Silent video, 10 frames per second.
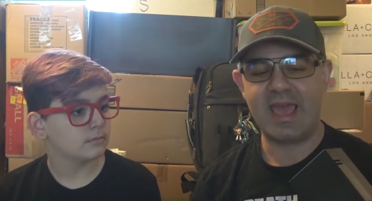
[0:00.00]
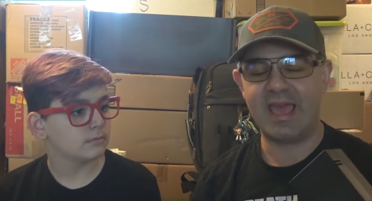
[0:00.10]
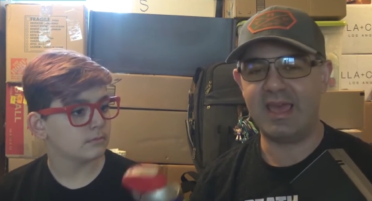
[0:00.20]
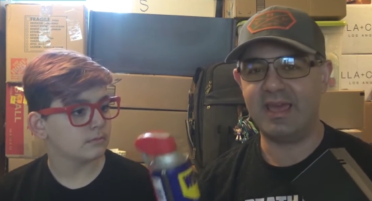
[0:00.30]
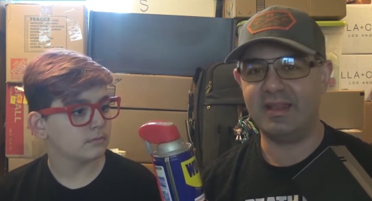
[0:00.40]

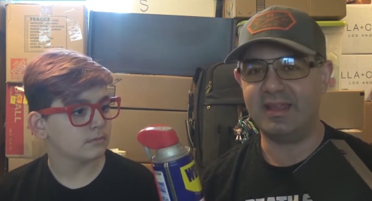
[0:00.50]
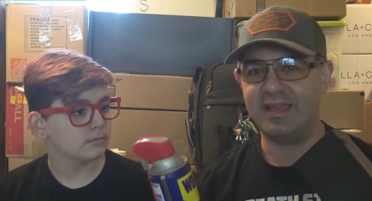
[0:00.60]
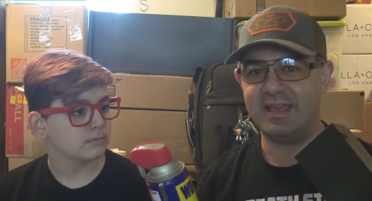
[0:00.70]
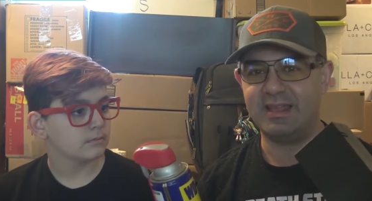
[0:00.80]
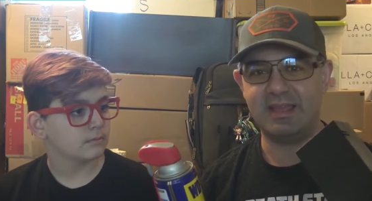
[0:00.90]
Speaker 1: and
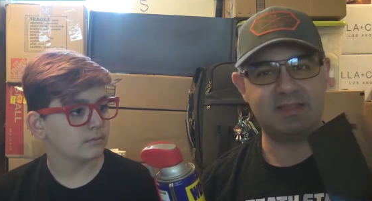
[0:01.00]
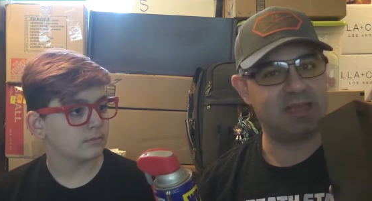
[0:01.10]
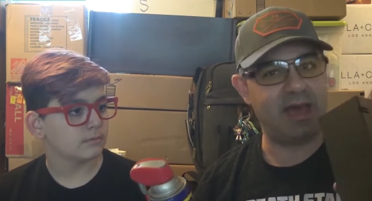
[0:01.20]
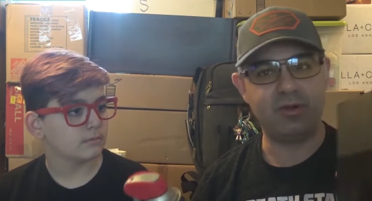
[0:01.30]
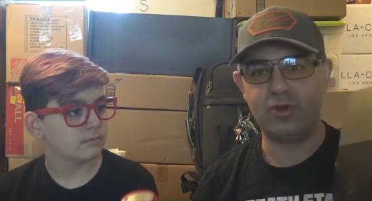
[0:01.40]

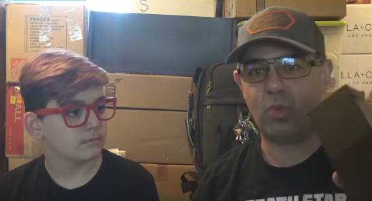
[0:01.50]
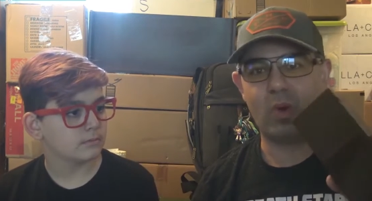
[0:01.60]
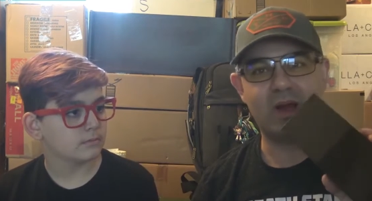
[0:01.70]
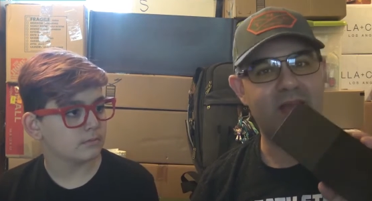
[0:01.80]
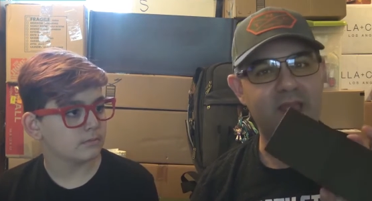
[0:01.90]
I don't know
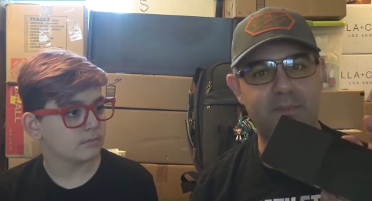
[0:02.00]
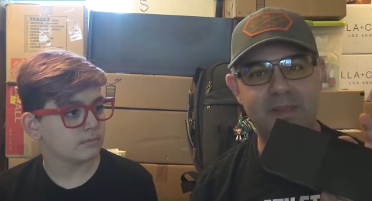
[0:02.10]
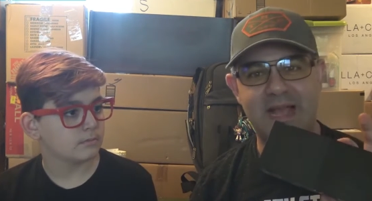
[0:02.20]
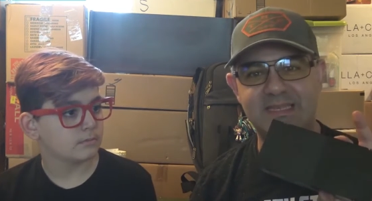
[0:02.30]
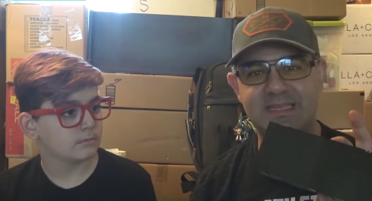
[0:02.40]
what kind of
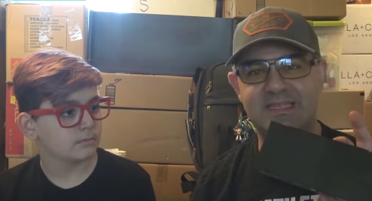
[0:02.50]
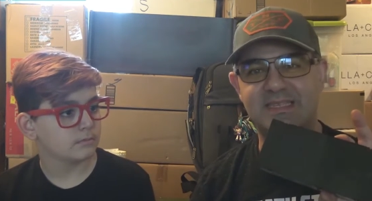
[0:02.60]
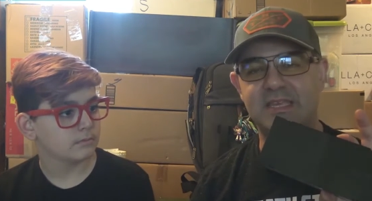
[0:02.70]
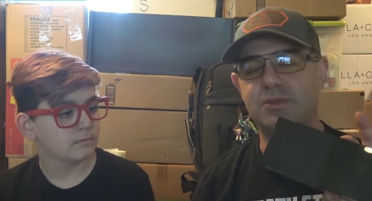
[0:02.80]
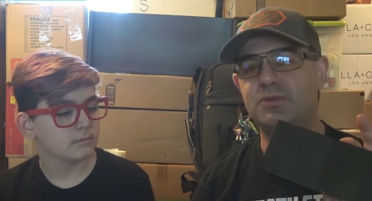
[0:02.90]

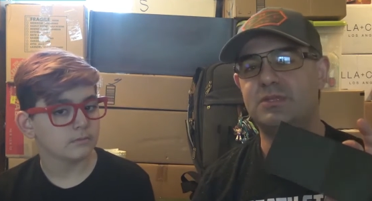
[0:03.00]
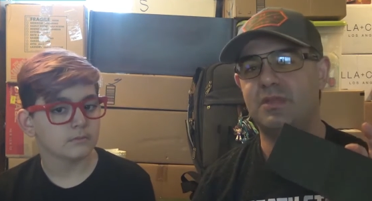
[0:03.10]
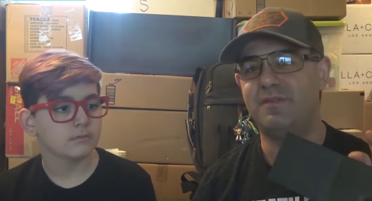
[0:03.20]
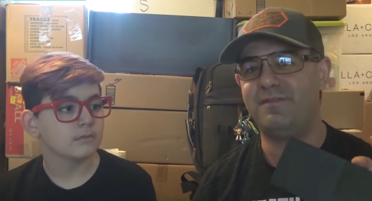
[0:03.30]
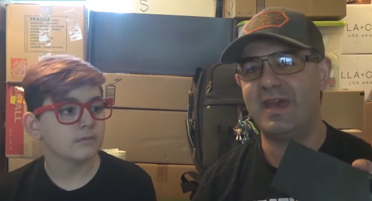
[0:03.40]
plastics they used
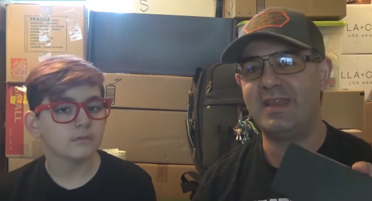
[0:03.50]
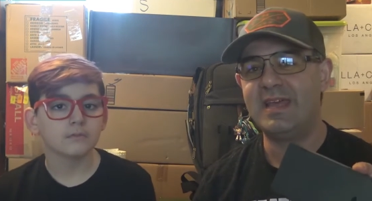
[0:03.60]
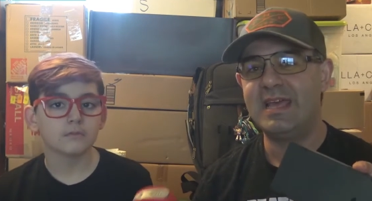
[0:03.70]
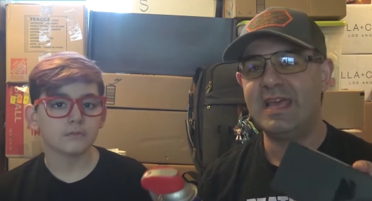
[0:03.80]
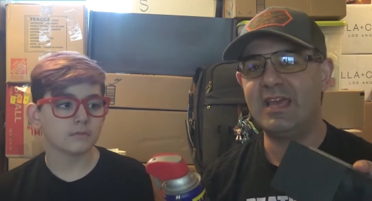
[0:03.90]
on the
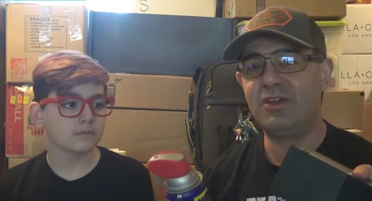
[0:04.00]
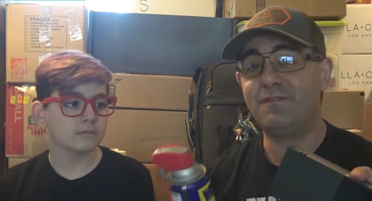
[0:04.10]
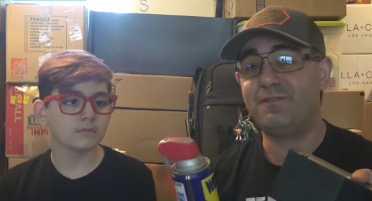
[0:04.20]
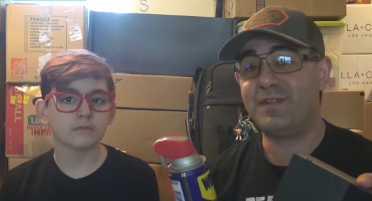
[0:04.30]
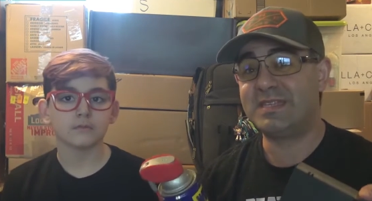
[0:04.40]
fan, it
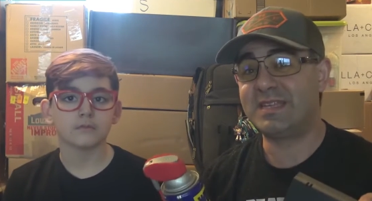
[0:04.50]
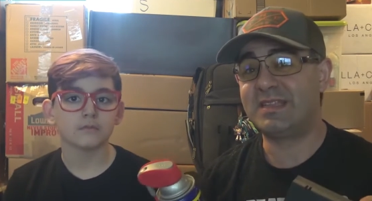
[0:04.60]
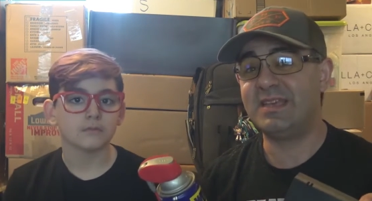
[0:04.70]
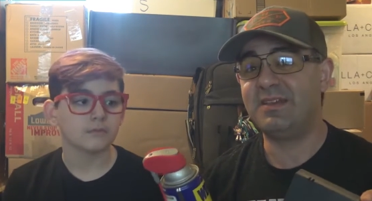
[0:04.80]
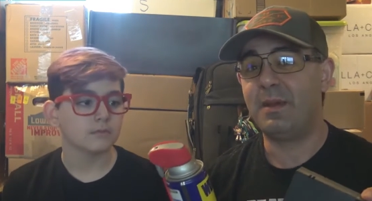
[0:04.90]
could
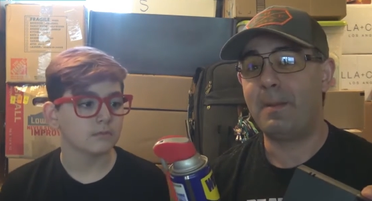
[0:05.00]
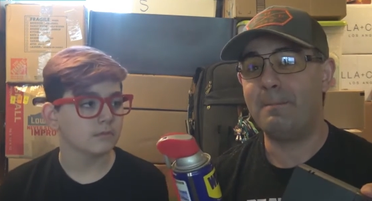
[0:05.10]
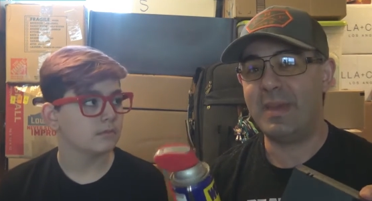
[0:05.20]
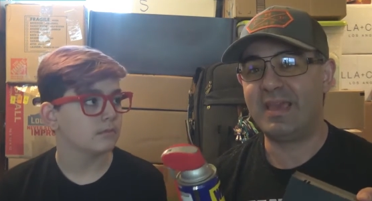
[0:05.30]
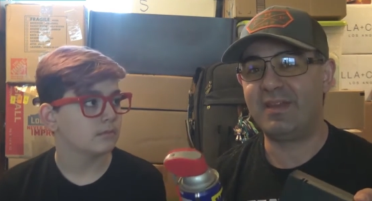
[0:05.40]
physically
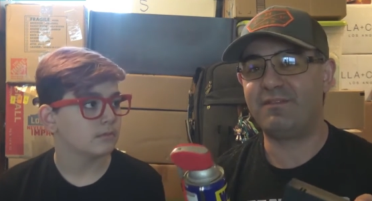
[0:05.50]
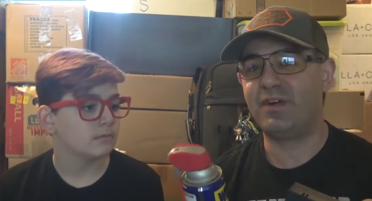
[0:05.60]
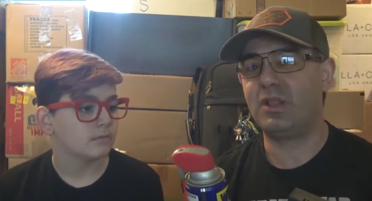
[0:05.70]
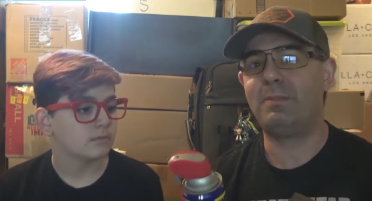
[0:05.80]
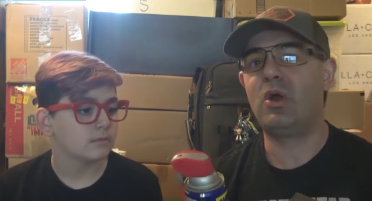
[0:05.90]
make it
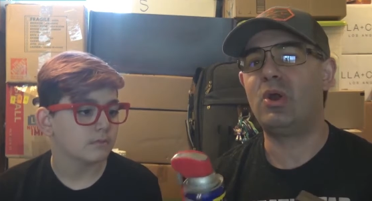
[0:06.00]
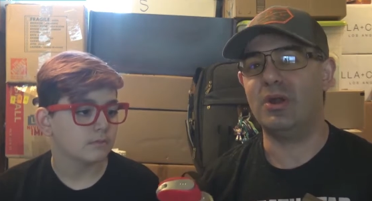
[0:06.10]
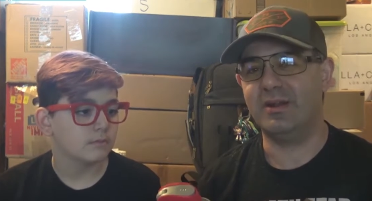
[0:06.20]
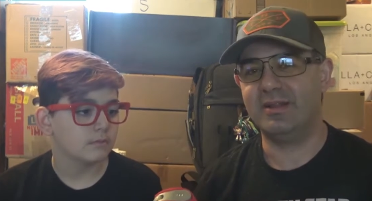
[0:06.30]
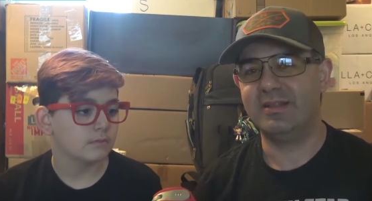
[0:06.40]
fall apart.